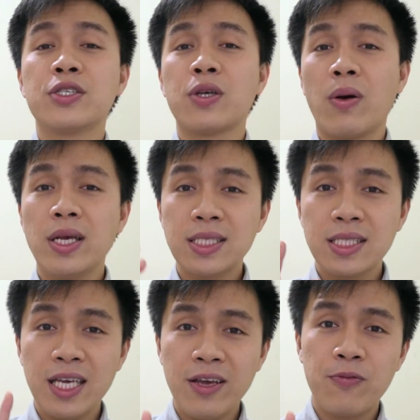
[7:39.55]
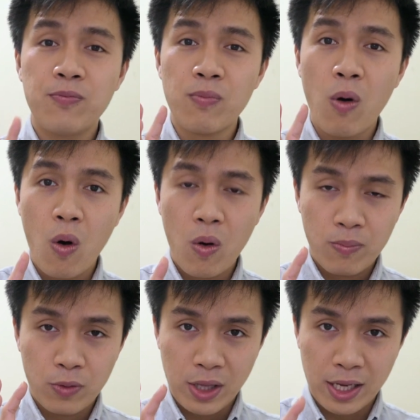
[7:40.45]
So it gives
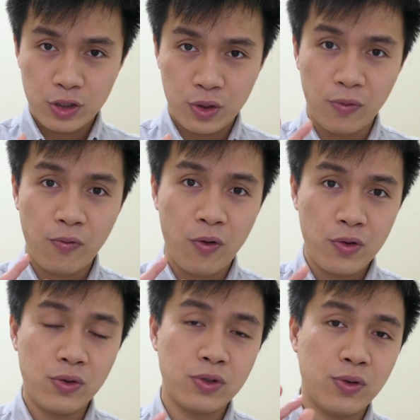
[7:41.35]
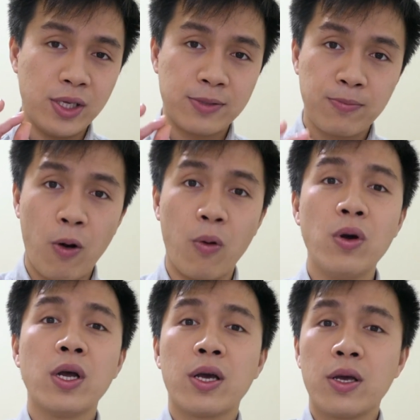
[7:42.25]
more potential for you to
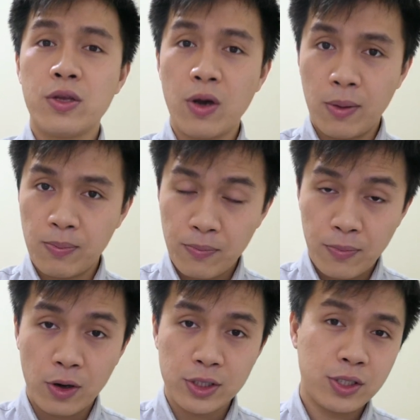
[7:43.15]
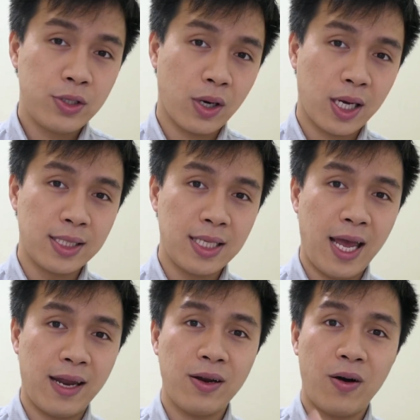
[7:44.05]
expose your post, your
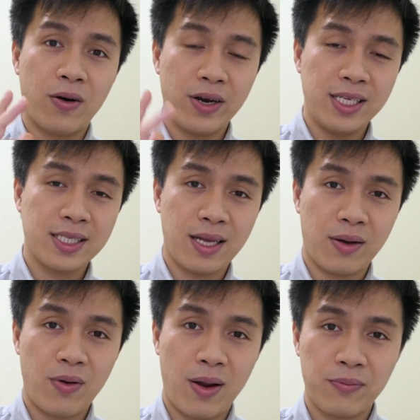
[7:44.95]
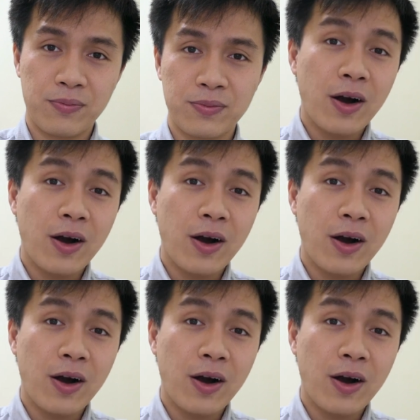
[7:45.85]
content on Instagram.